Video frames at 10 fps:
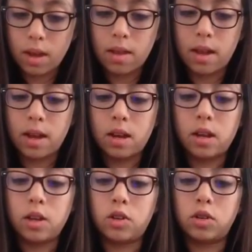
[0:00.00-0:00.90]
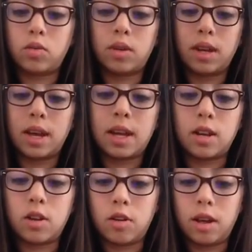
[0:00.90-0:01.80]
And when you just want to
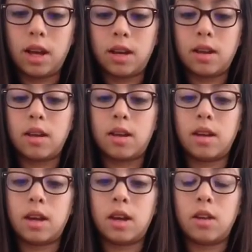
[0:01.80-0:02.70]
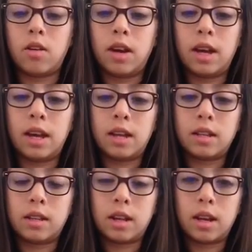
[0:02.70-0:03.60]
get dirty, get it in your
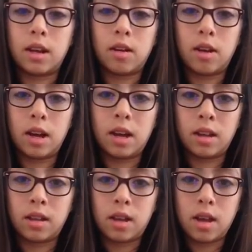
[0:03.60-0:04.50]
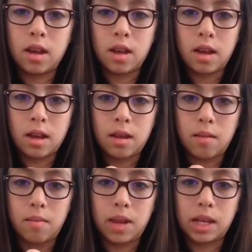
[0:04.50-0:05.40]
hands,
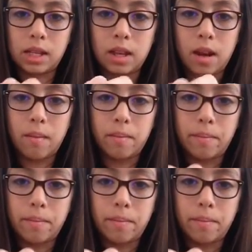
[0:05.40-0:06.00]
and mix it up.